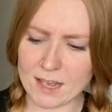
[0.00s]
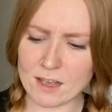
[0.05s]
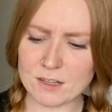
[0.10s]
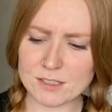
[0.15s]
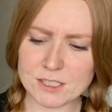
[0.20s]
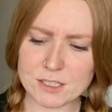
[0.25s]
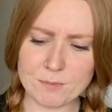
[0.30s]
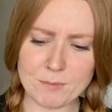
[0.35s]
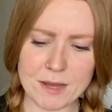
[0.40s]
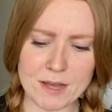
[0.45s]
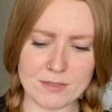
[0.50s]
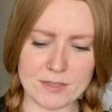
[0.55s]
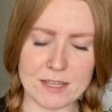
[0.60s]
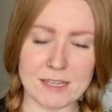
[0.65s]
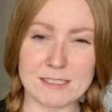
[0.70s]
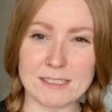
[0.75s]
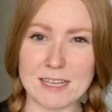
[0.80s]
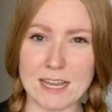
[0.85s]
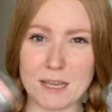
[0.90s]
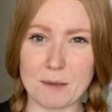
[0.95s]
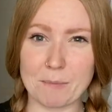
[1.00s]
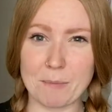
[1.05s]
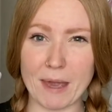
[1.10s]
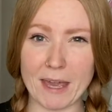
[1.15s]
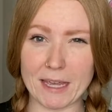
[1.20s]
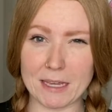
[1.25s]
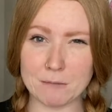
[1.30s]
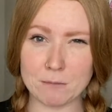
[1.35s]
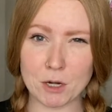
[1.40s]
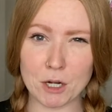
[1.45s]
also bought these like
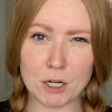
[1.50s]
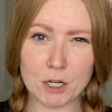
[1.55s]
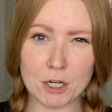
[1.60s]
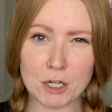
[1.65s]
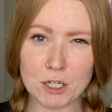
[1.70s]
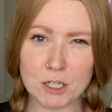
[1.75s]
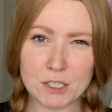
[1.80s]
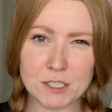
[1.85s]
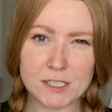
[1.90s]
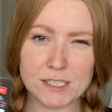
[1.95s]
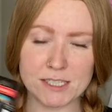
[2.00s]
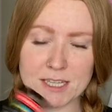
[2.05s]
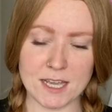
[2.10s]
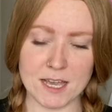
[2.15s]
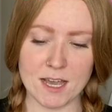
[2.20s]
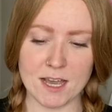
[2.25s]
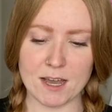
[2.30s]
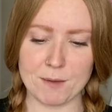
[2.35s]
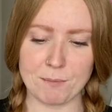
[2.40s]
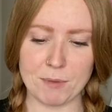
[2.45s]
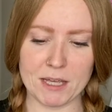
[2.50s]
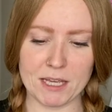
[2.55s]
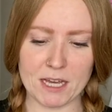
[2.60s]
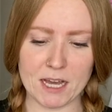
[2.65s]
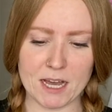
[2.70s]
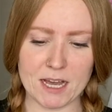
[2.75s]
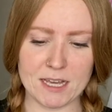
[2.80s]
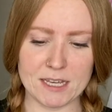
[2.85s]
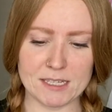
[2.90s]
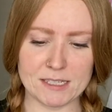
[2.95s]
paint markers
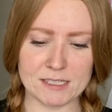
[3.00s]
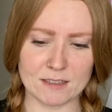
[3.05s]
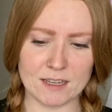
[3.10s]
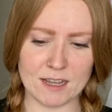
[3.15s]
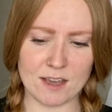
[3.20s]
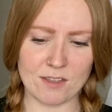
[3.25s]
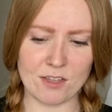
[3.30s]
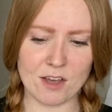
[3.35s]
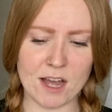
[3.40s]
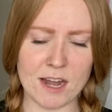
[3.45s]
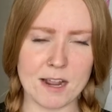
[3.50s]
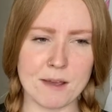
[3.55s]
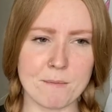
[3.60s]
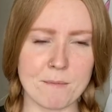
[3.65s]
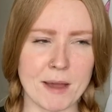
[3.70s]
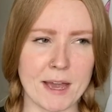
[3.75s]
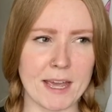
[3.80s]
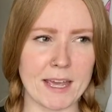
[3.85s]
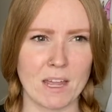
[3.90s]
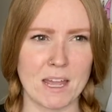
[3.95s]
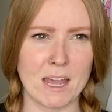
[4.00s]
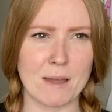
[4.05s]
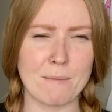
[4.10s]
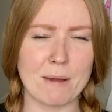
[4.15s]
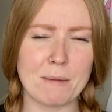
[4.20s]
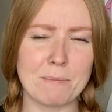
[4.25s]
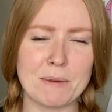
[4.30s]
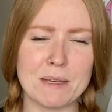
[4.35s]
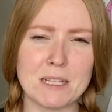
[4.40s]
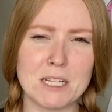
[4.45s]
because I thought it might
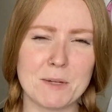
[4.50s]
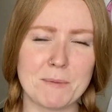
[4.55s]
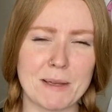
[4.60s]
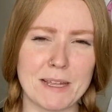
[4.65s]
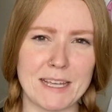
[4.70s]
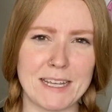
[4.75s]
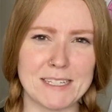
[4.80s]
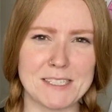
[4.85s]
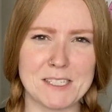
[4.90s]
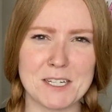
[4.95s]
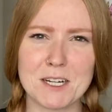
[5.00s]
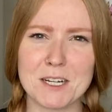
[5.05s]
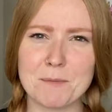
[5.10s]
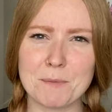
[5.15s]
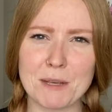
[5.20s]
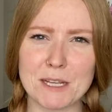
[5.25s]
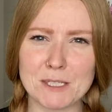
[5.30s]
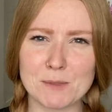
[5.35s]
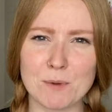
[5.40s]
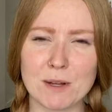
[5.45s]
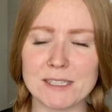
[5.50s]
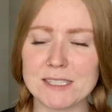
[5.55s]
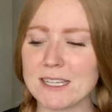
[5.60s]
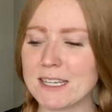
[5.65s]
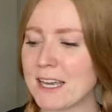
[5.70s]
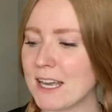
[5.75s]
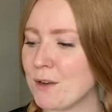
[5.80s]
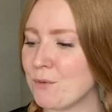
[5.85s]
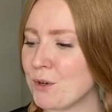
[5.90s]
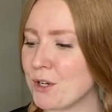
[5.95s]
be a little bit easier, because once
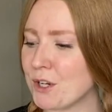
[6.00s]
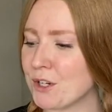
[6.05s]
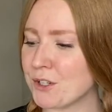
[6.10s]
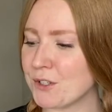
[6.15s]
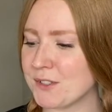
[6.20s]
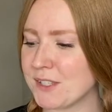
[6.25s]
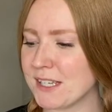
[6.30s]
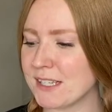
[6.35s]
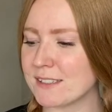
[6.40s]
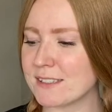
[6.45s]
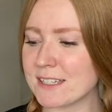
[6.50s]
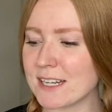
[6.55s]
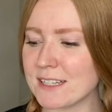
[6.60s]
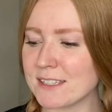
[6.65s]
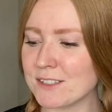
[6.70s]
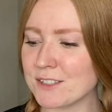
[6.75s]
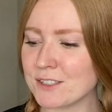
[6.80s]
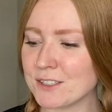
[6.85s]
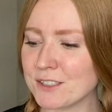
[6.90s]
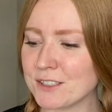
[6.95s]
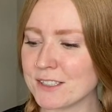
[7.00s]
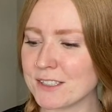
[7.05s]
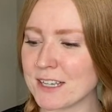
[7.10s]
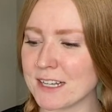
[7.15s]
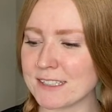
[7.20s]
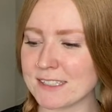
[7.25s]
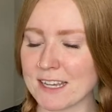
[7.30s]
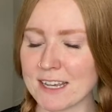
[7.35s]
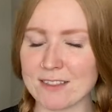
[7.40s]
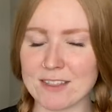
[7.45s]
again, when you're using stencils,
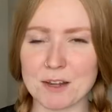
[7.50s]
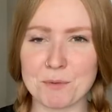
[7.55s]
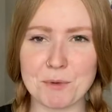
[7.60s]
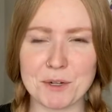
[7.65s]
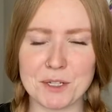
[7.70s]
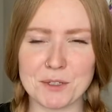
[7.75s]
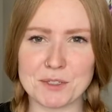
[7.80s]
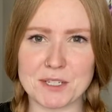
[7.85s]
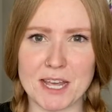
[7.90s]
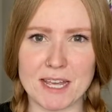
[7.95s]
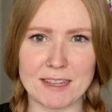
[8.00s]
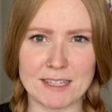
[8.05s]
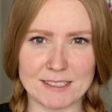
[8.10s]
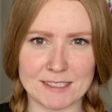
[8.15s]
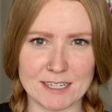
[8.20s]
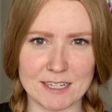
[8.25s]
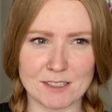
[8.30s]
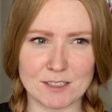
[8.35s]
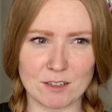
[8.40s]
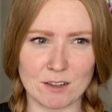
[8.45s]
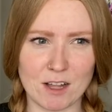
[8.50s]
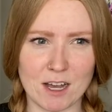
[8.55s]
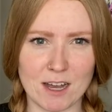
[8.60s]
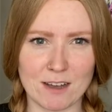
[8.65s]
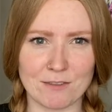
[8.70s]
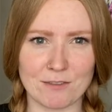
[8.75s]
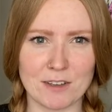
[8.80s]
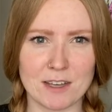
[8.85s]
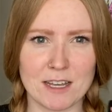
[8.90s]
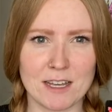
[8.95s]
it's like then when you take the stencil
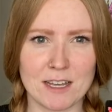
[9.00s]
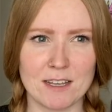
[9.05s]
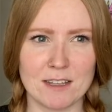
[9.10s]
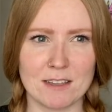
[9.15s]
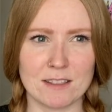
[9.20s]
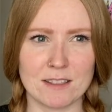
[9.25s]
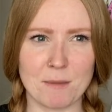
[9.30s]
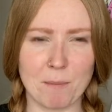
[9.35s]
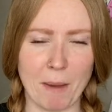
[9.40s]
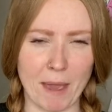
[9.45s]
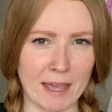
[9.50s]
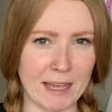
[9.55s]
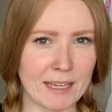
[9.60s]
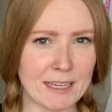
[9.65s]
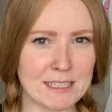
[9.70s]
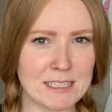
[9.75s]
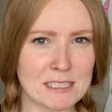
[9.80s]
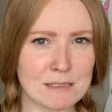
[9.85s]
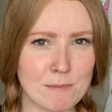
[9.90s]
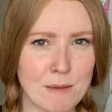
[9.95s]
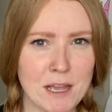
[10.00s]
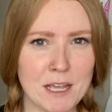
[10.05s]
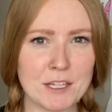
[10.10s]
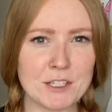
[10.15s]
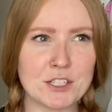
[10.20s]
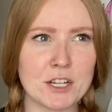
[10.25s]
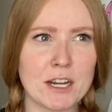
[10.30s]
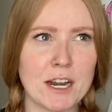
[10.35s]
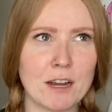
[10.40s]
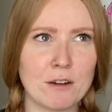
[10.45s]
off, the paint can
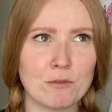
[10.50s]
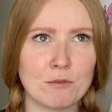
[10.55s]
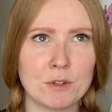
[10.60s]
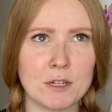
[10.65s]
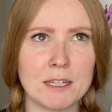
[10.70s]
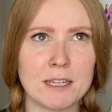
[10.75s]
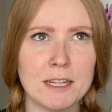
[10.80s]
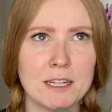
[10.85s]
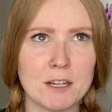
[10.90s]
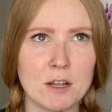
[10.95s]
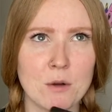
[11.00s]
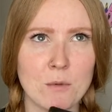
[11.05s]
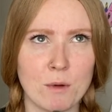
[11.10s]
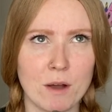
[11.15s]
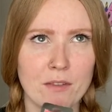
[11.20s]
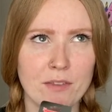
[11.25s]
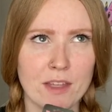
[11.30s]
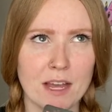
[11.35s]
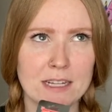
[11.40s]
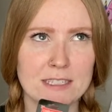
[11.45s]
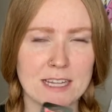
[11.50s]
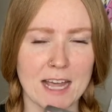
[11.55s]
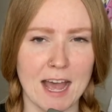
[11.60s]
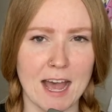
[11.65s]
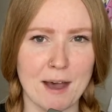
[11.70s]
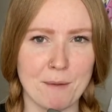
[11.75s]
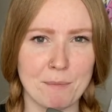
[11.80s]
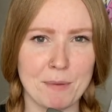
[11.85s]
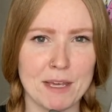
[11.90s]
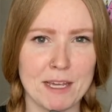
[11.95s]
smudge, and I really don't want that to
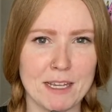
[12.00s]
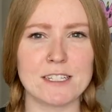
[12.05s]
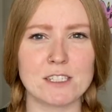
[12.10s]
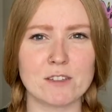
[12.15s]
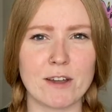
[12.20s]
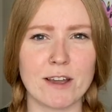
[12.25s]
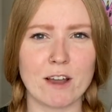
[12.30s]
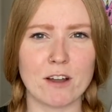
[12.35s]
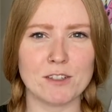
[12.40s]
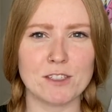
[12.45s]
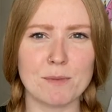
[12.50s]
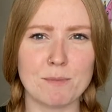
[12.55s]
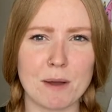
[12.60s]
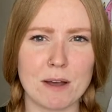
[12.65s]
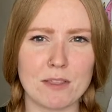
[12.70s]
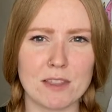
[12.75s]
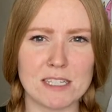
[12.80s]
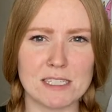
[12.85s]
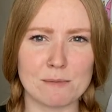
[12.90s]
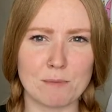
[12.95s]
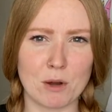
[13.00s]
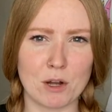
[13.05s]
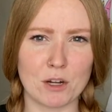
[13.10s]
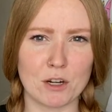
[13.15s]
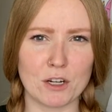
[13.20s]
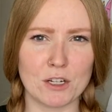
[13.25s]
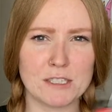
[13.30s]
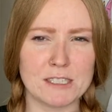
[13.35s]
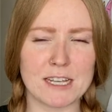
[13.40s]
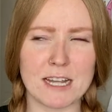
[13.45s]
happen. So I also bought these
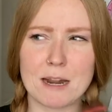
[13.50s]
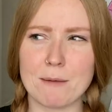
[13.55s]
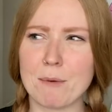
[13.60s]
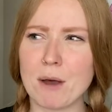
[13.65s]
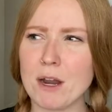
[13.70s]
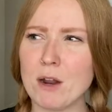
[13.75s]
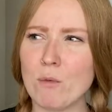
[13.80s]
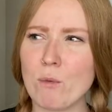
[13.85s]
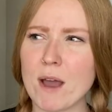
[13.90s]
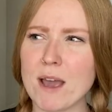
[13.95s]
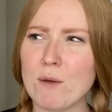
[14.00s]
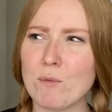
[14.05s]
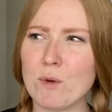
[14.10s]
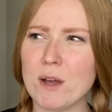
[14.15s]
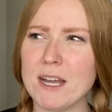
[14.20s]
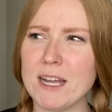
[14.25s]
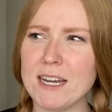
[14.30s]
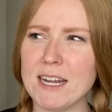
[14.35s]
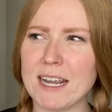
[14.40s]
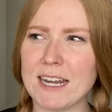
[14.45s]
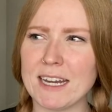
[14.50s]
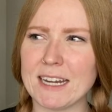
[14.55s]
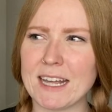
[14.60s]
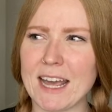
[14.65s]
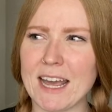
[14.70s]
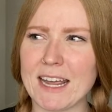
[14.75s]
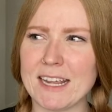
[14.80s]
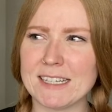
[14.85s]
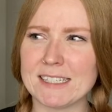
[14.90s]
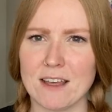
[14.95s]
markers, and I bought a white one in
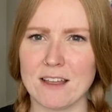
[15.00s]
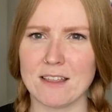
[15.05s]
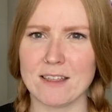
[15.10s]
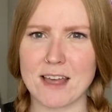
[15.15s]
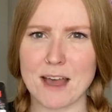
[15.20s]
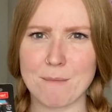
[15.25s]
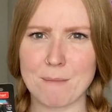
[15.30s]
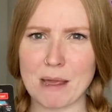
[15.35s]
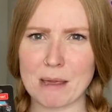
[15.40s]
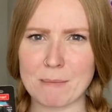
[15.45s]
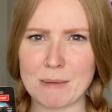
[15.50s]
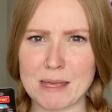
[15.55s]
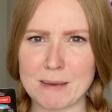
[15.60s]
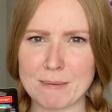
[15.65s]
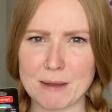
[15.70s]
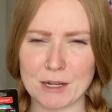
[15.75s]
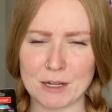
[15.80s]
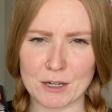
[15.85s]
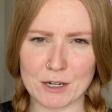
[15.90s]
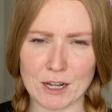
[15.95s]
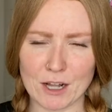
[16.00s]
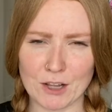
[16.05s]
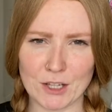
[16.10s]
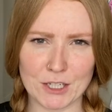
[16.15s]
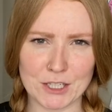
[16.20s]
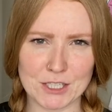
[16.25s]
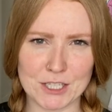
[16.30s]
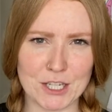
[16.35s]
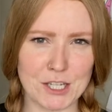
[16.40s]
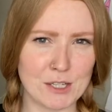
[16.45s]
case that might be a better
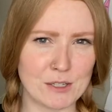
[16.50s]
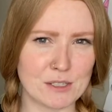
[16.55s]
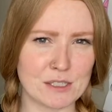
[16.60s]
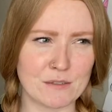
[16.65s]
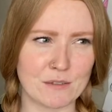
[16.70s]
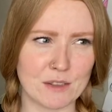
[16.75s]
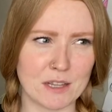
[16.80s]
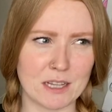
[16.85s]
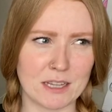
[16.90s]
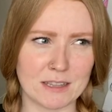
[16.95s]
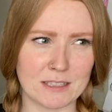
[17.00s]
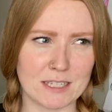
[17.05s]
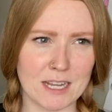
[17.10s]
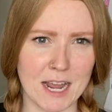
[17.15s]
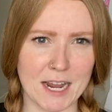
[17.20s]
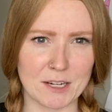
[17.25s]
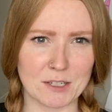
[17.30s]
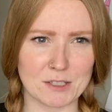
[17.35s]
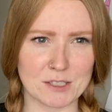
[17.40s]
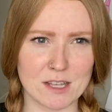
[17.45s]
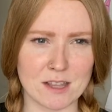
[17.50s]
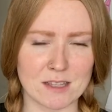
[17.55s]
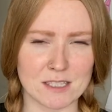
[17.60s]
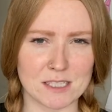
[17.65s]
color to use for the titles on the